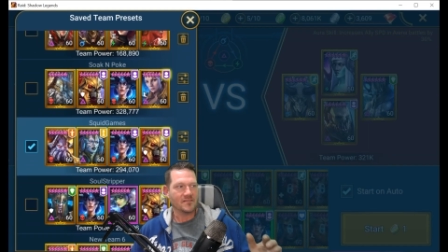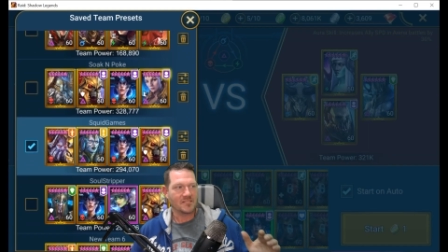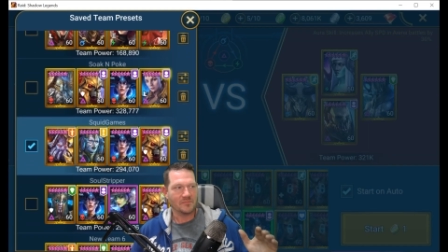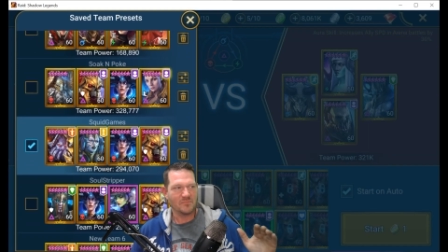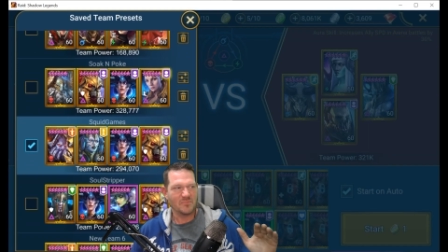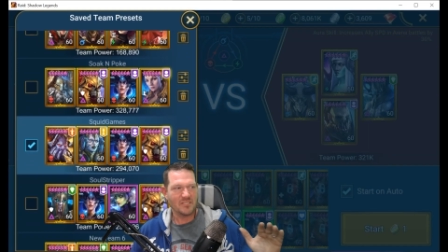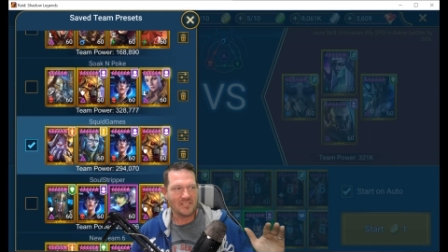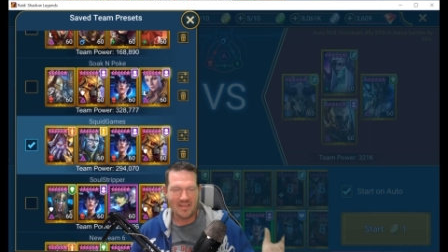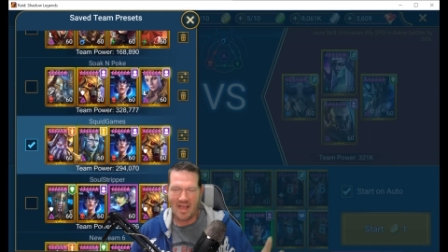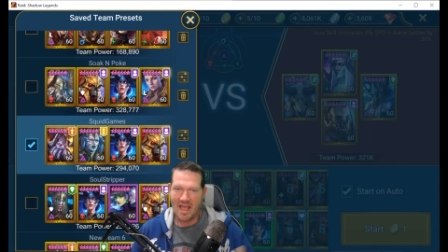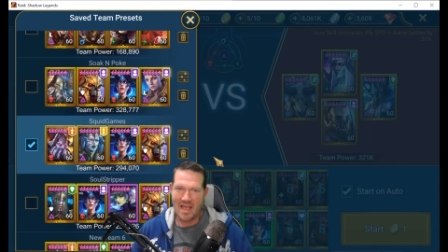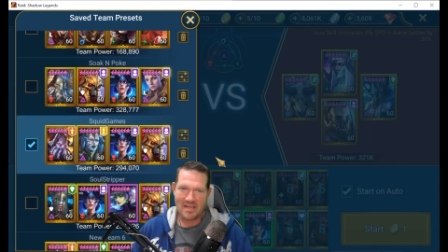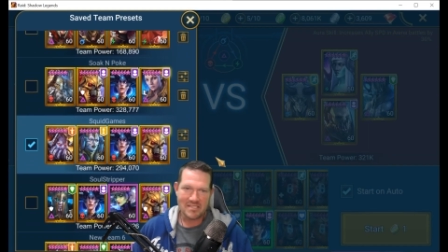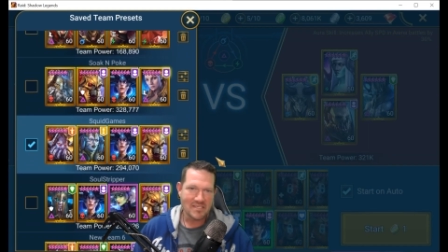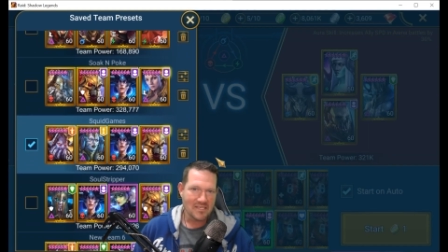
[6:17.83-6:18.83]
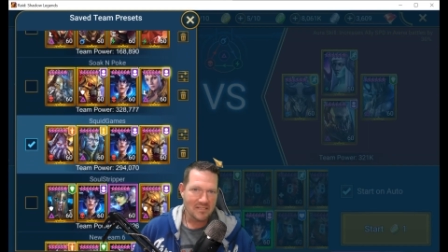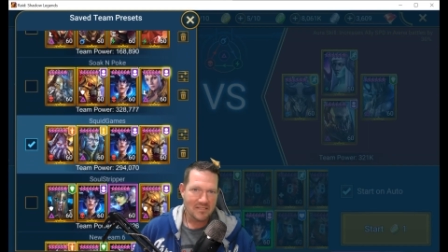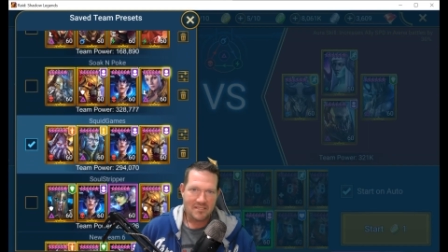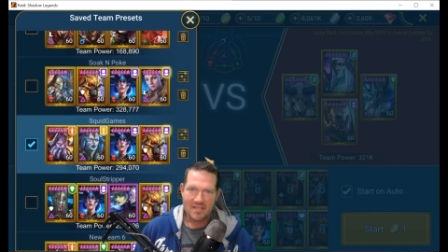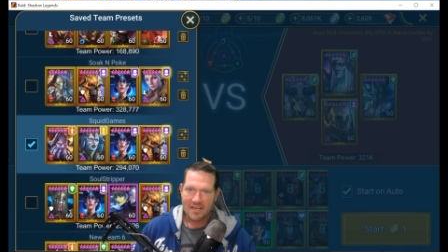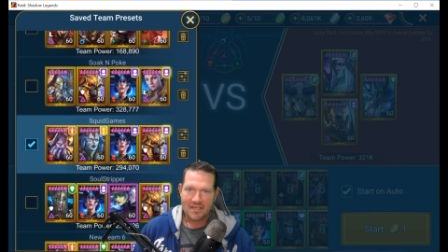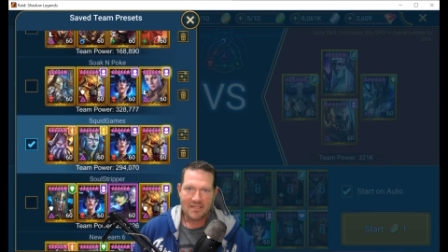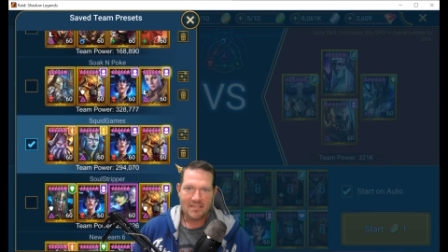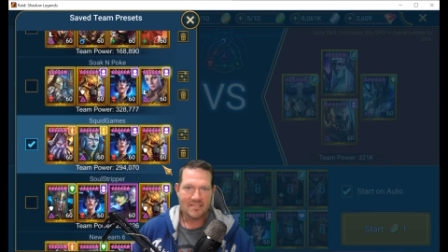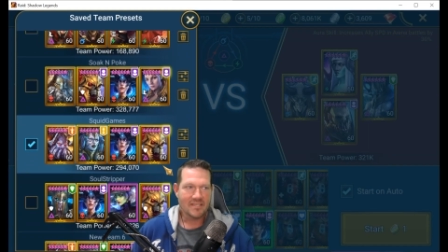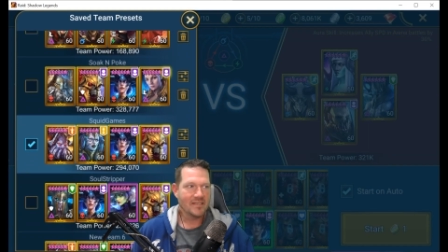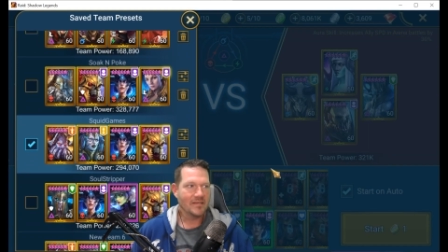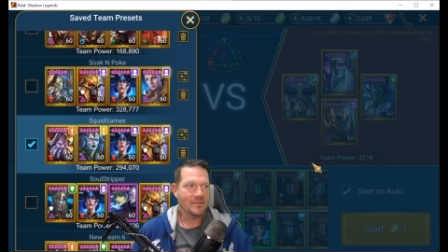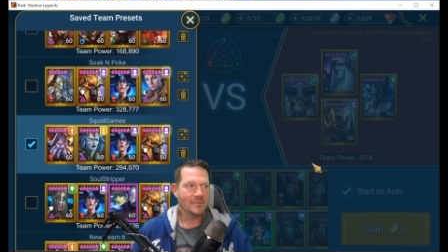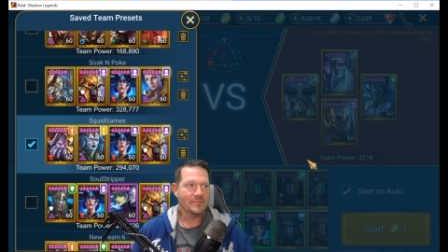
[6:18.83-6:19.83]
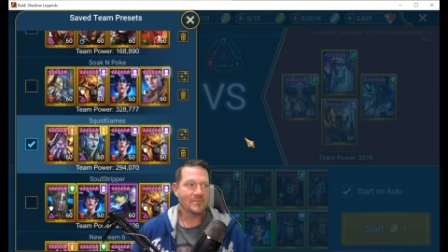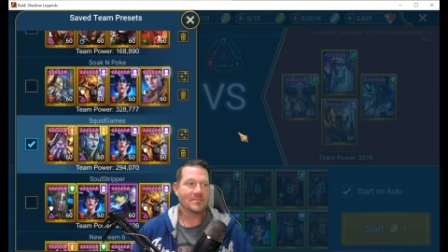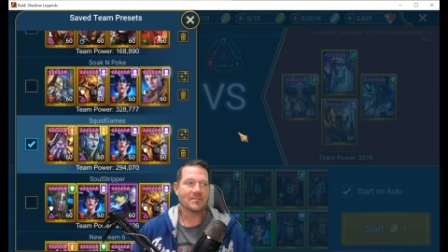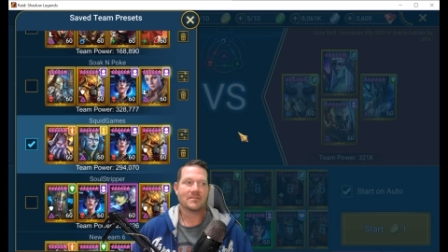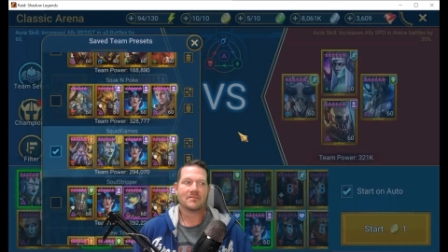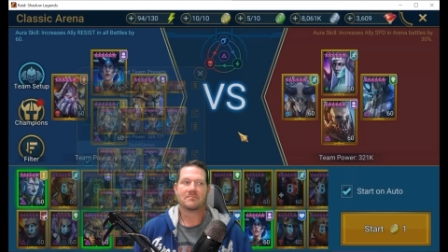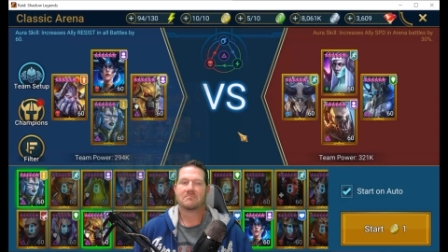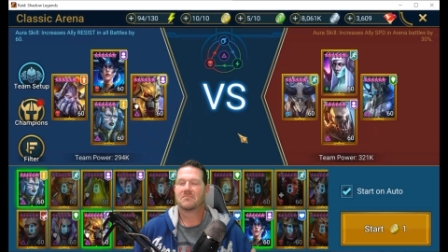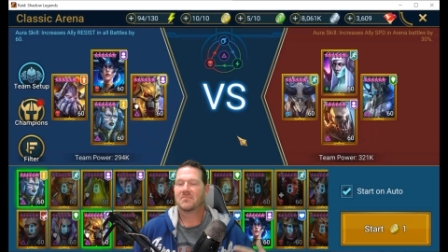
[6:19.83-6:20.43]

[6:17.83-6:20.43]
some just nasty, tanky teams.